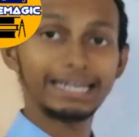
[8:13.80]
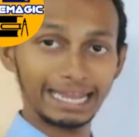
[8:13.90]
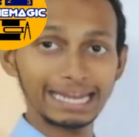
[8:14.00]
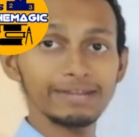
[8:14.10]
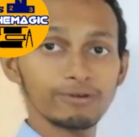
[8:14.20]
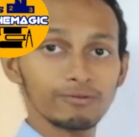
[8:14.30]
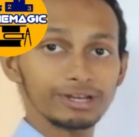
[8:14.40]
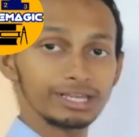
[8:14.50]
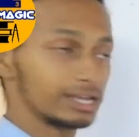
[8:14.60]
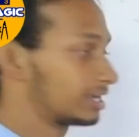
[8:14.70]
negative over
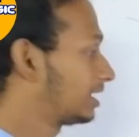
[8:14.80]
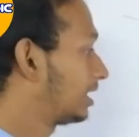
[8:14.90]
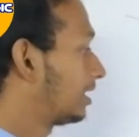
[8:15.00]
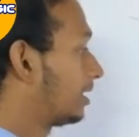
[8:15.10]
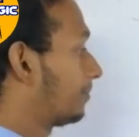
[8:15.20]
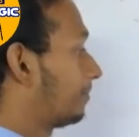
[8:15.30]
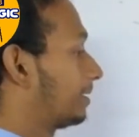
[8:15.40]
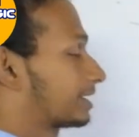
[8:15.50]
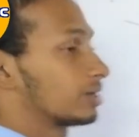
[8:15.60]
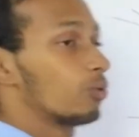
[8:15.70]
here.
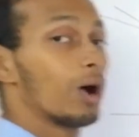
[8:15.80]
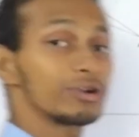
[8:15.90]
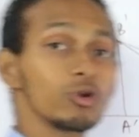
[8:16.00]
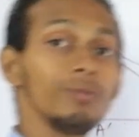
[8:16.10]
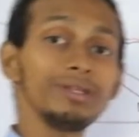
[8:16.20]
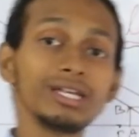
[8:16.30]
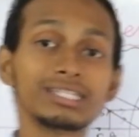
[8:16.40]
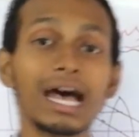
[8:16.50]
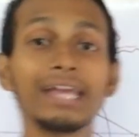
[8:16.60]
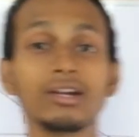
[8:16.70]
But what will be the
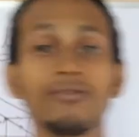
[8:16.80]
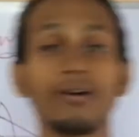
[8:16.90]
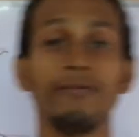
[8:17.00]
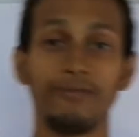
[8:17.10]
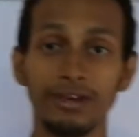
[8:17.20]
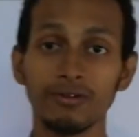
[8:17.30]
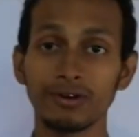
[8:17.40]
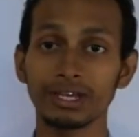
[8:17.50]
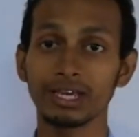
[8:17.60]
sign of v over